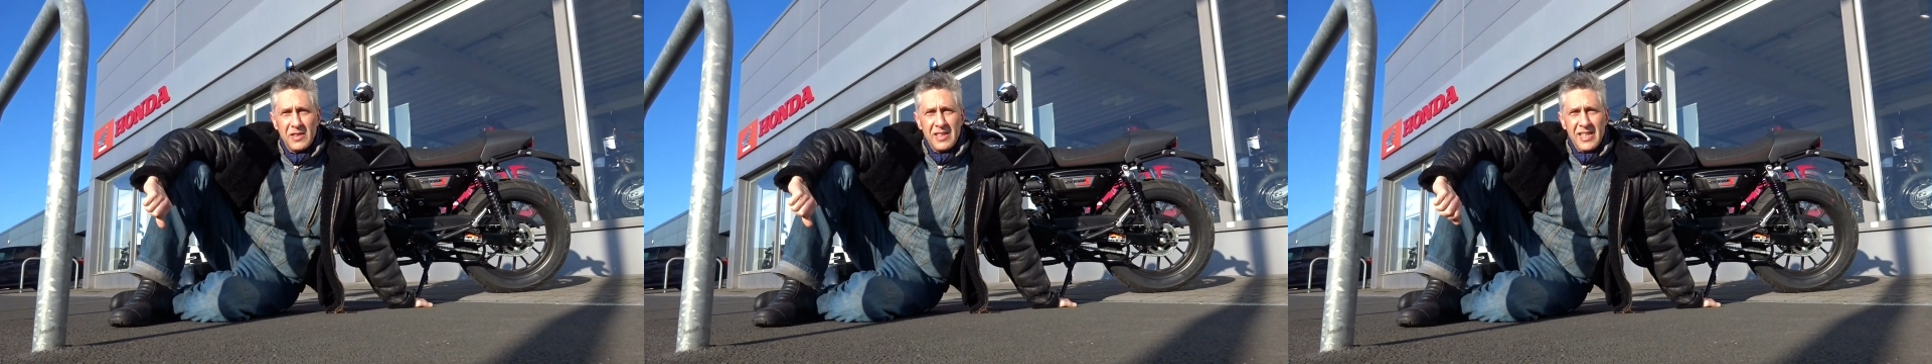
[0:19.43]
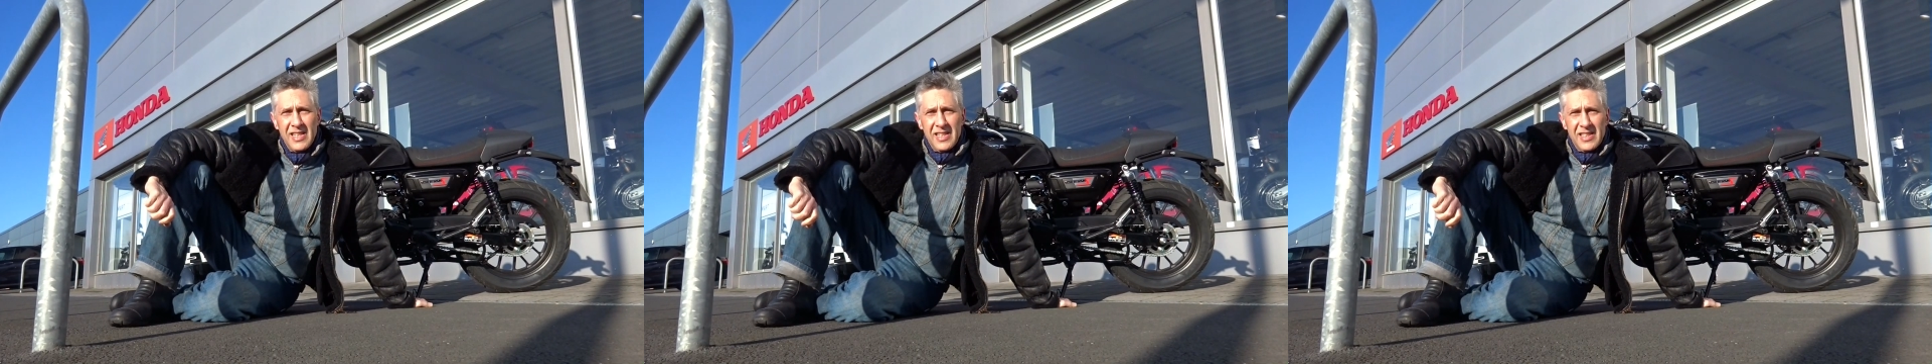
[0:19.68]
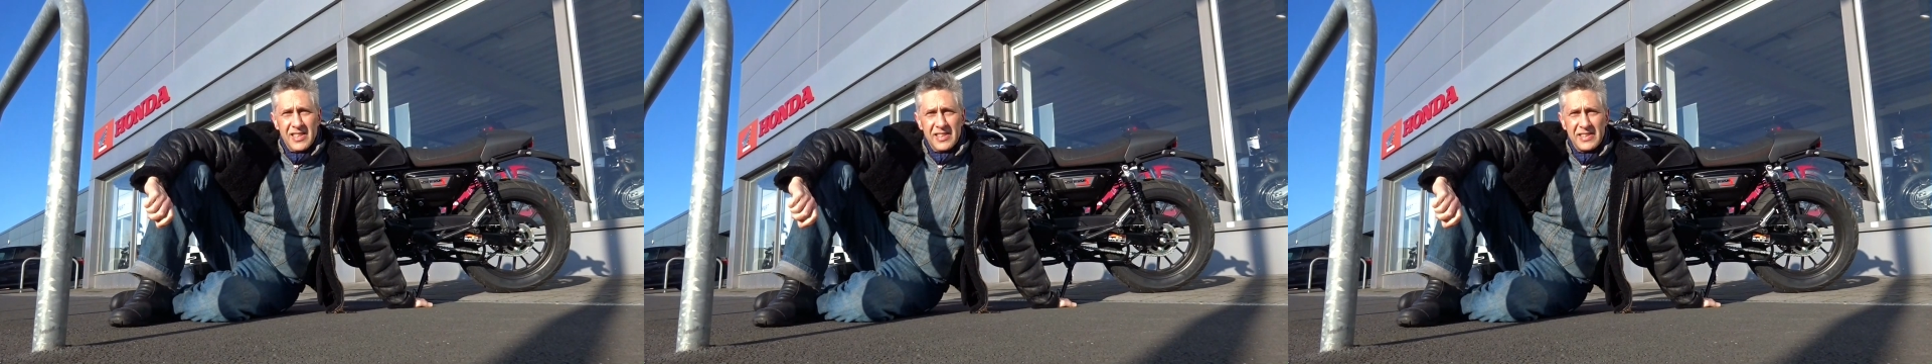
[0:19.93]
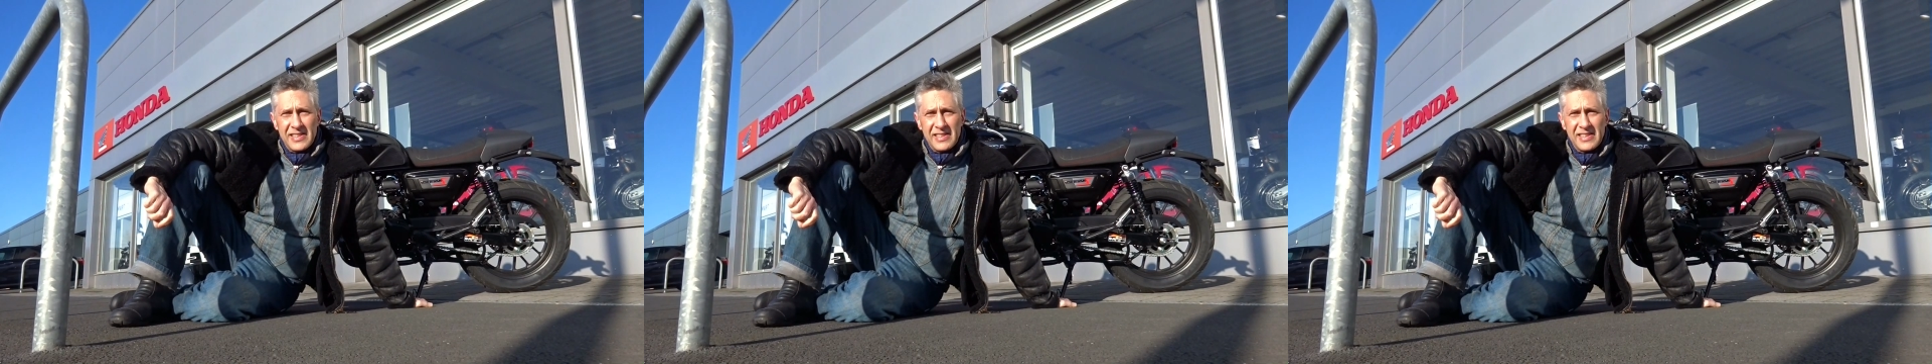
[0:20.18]

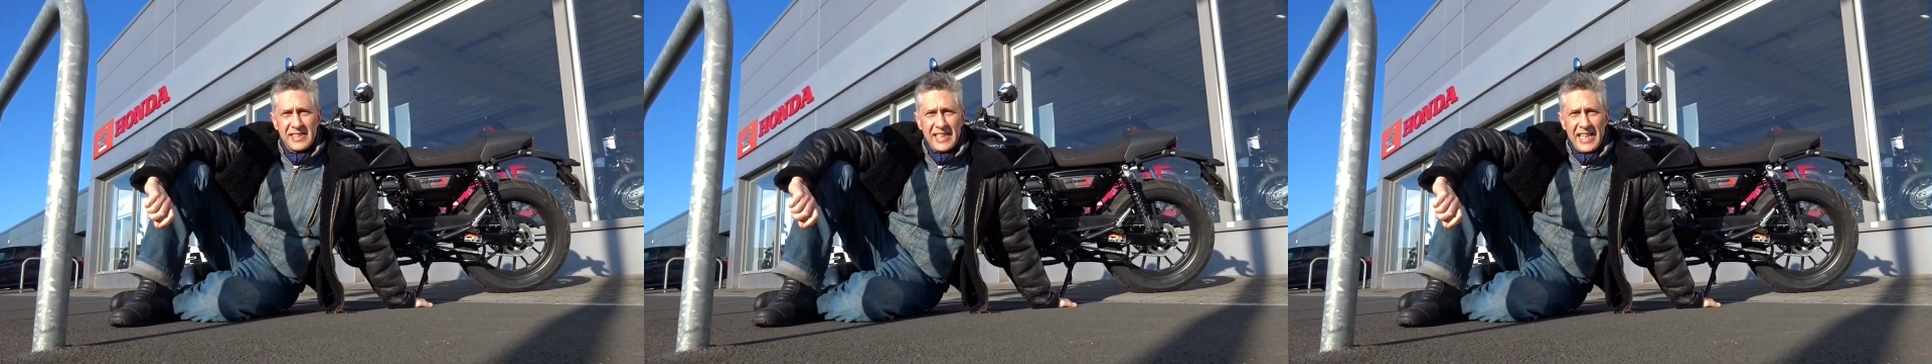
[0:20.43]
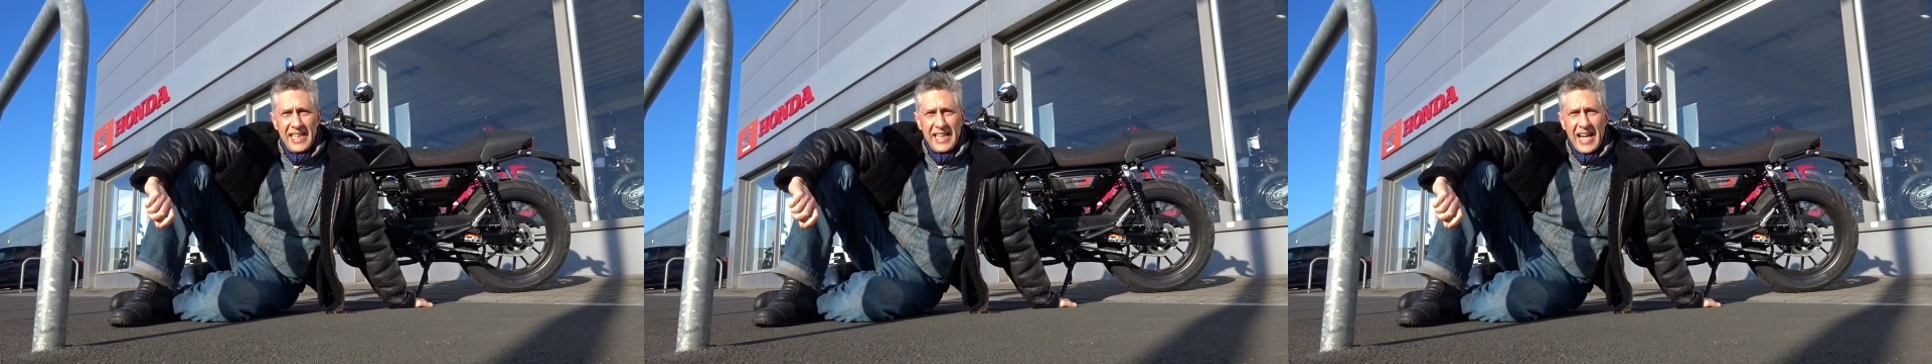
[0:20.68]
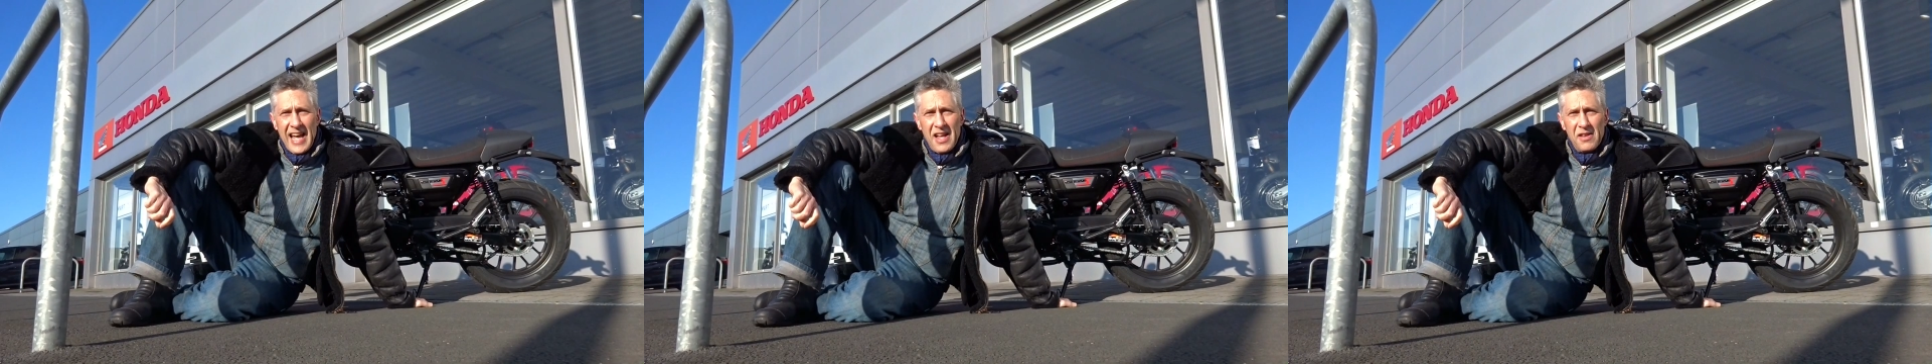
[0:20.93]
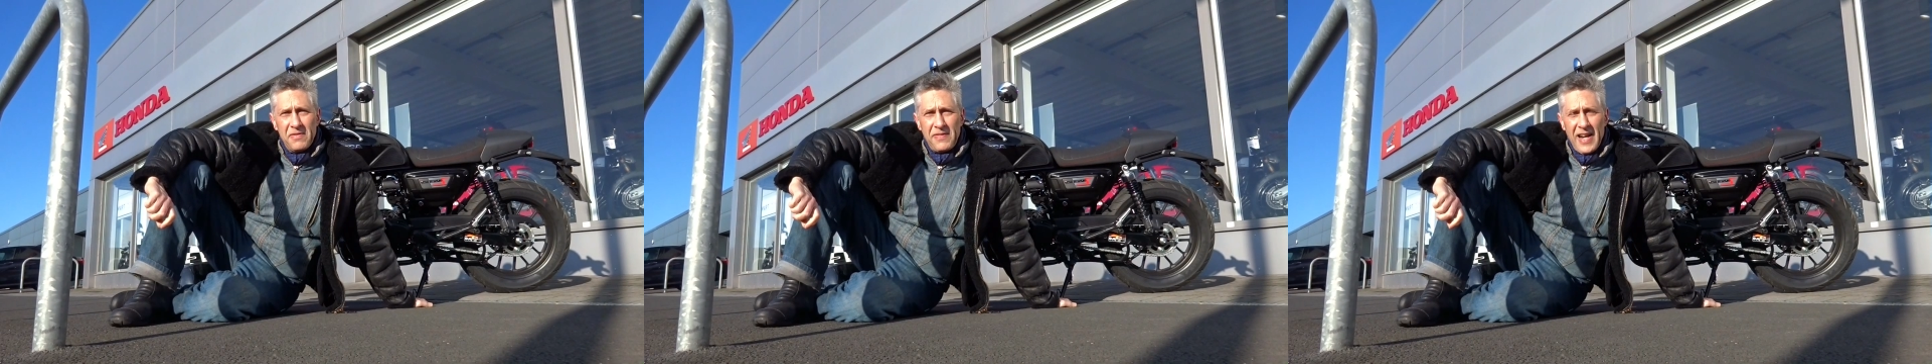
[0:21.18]

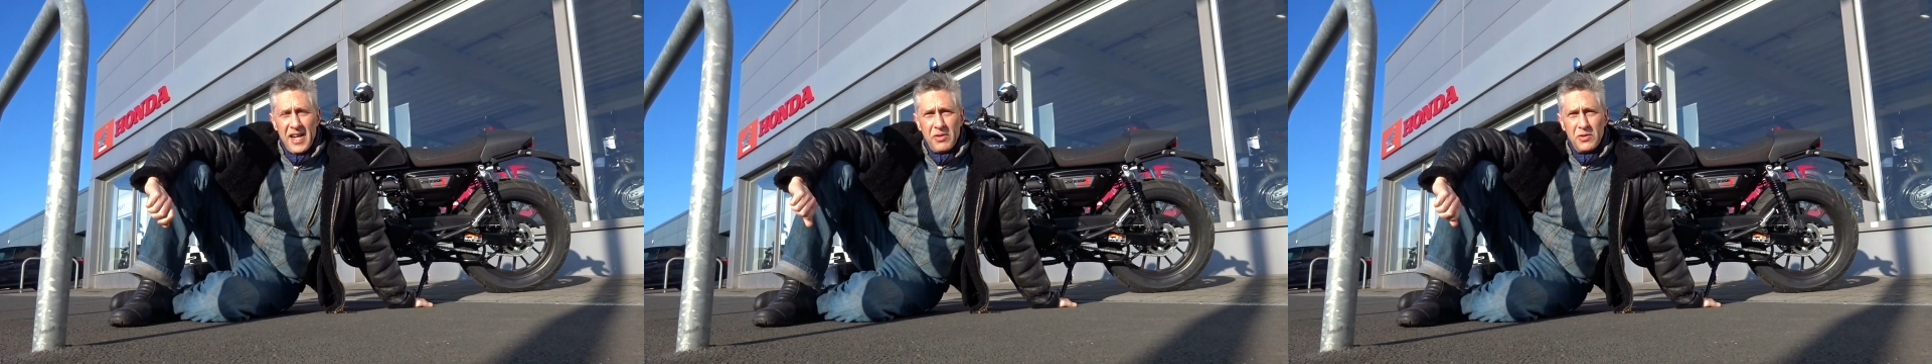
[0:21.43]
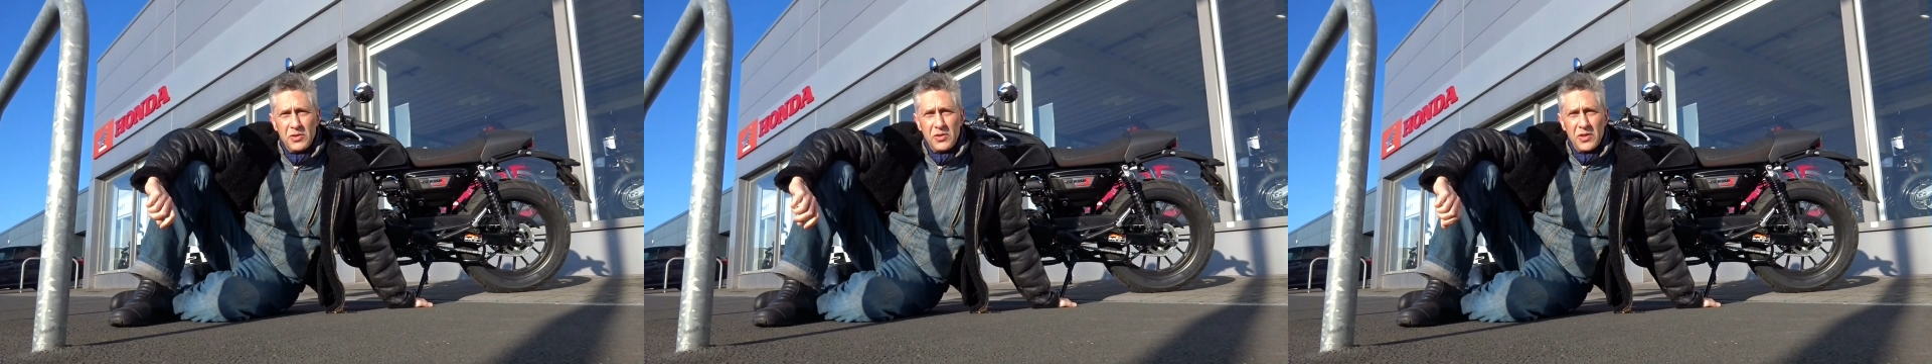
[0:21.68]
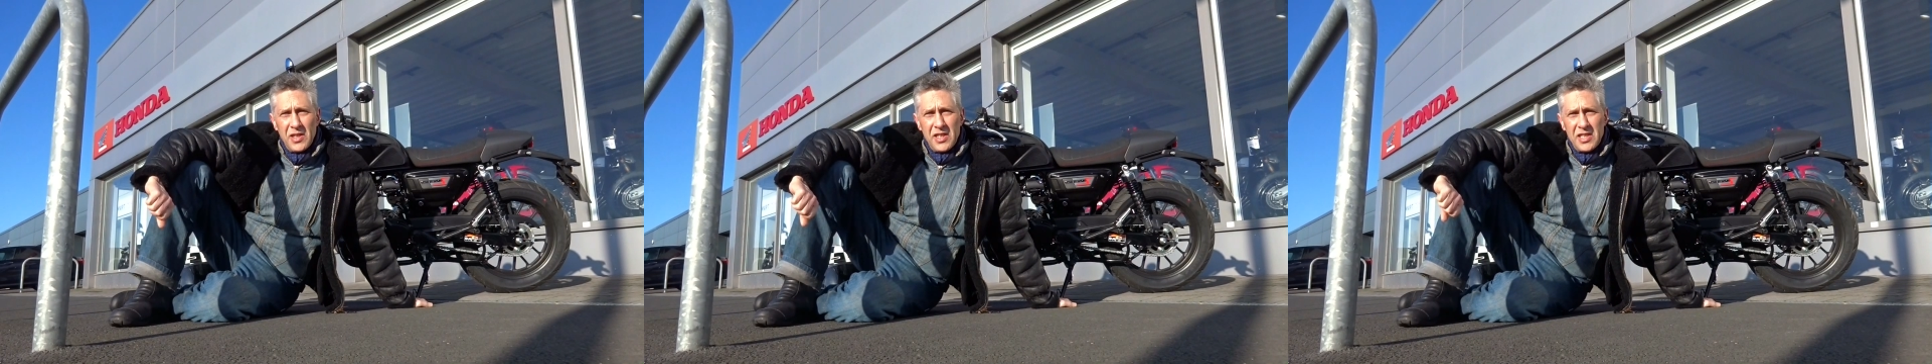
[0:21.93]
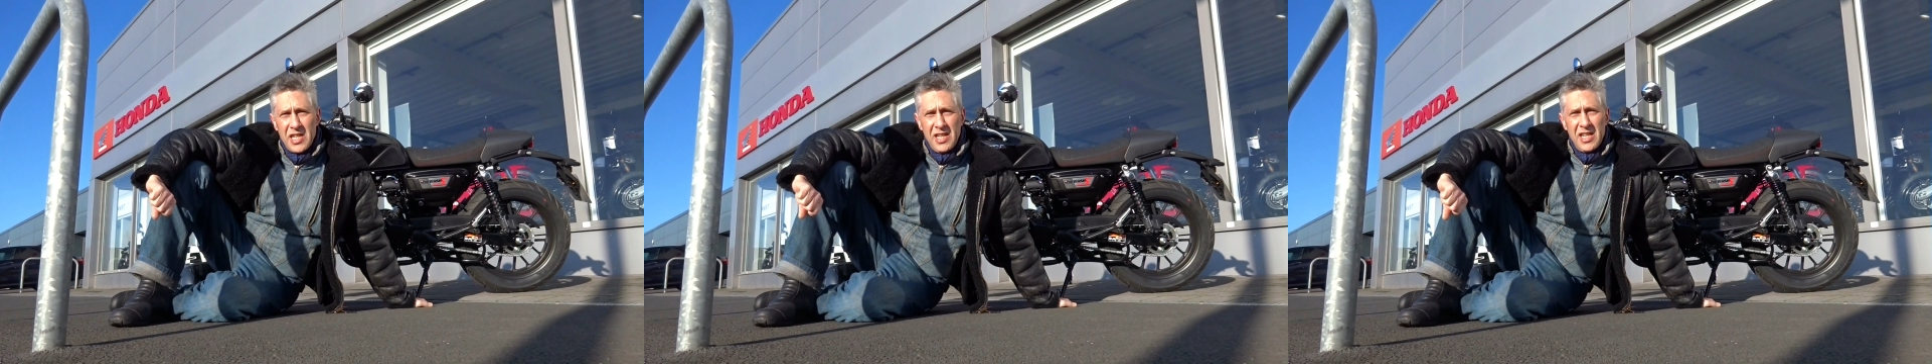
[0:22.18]

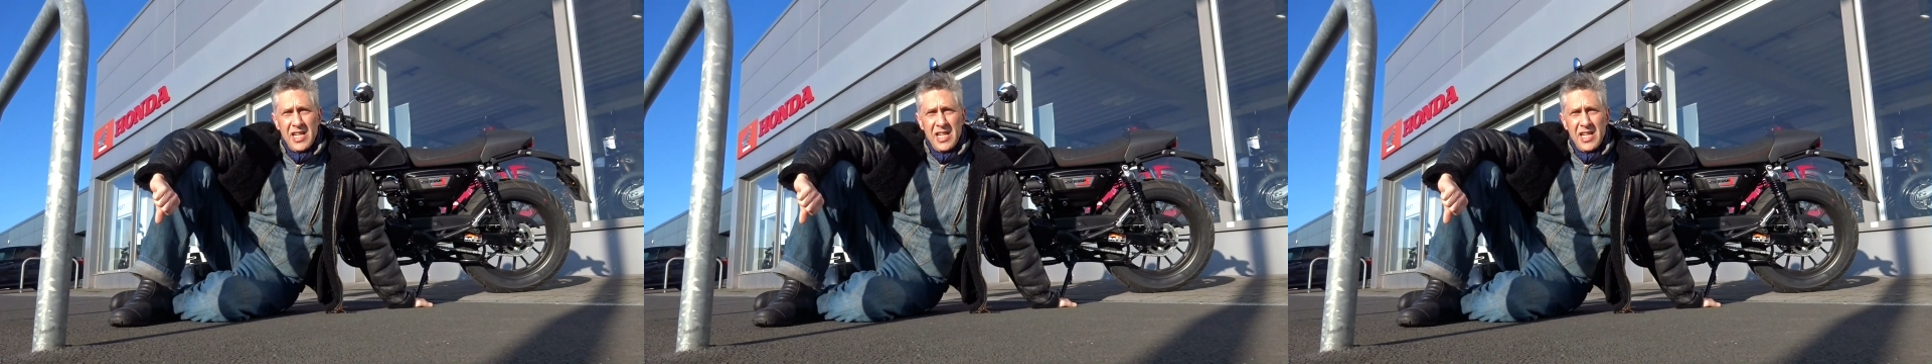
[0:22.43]
CL500